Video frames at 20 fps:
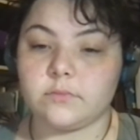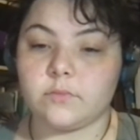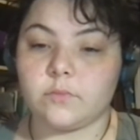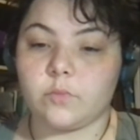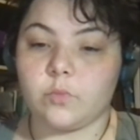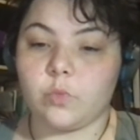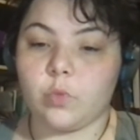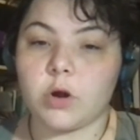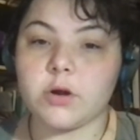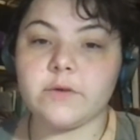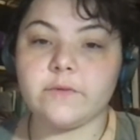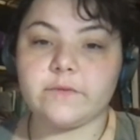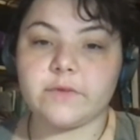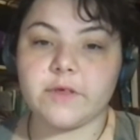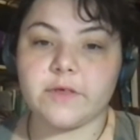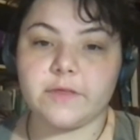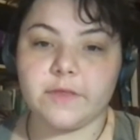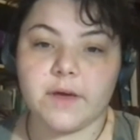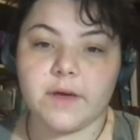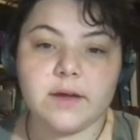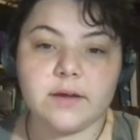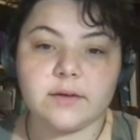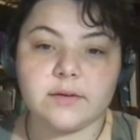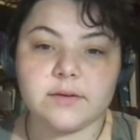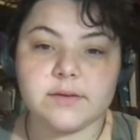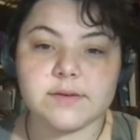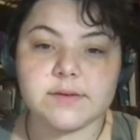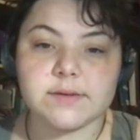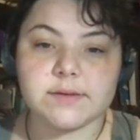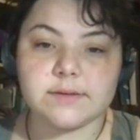One of the
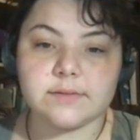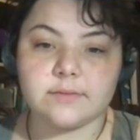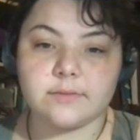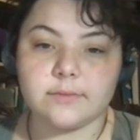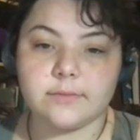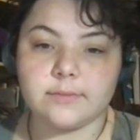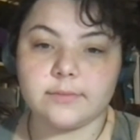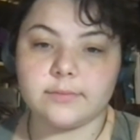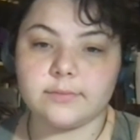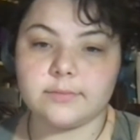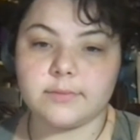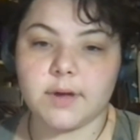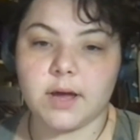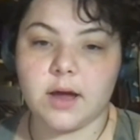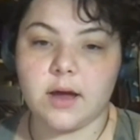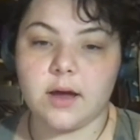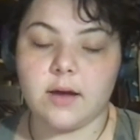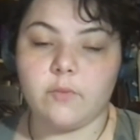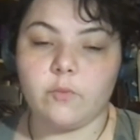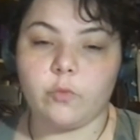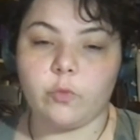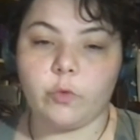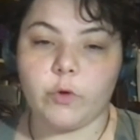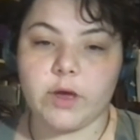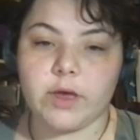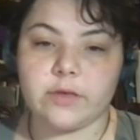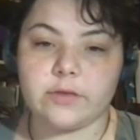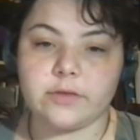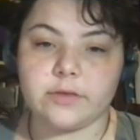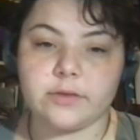things
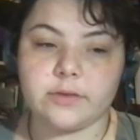with